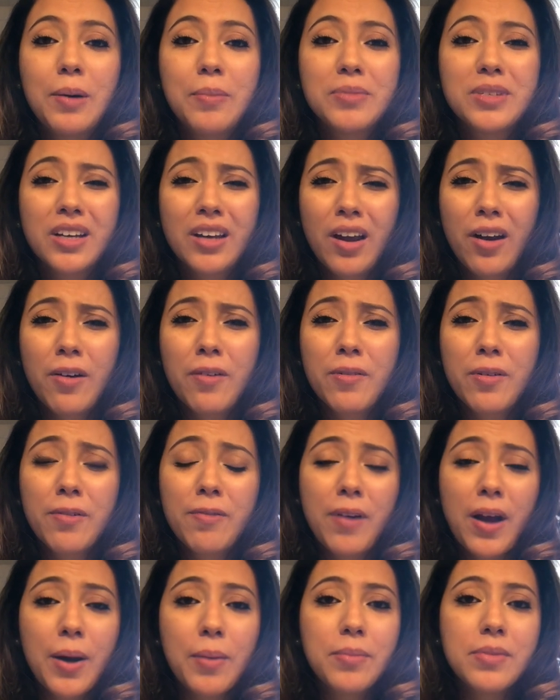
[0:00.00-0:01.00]
Take care of your
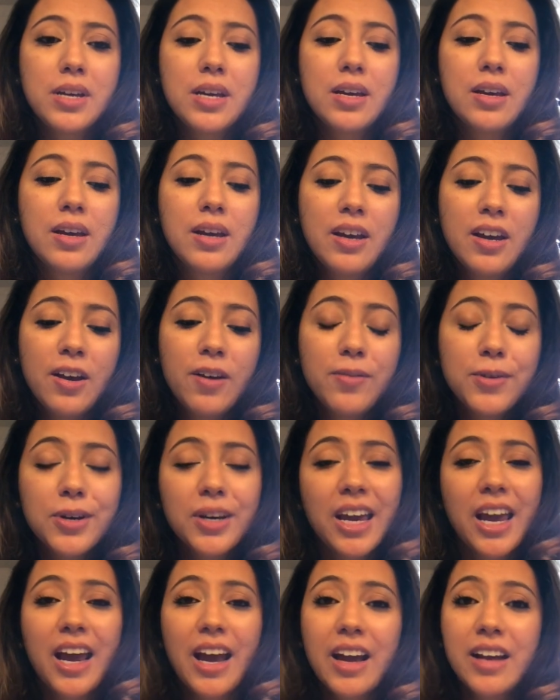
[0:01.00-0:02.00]
family. If you
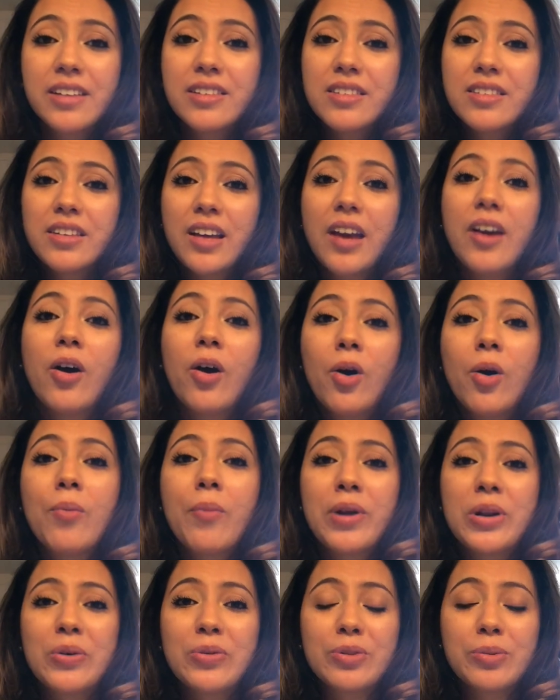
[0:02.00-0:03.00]
can, stay home.
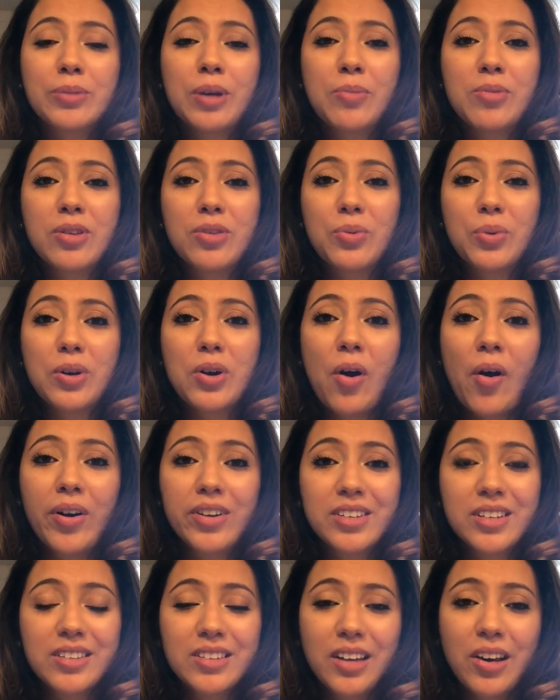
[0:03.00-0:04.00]
I know sometimes it's really
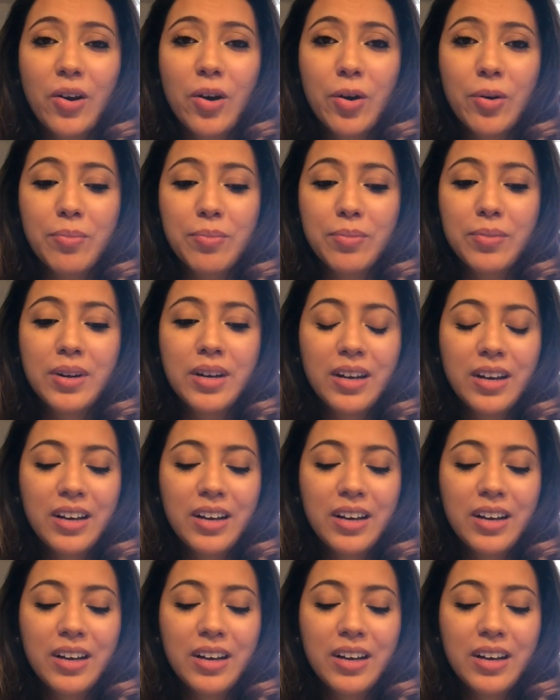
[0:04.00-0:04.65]
hard to stay home.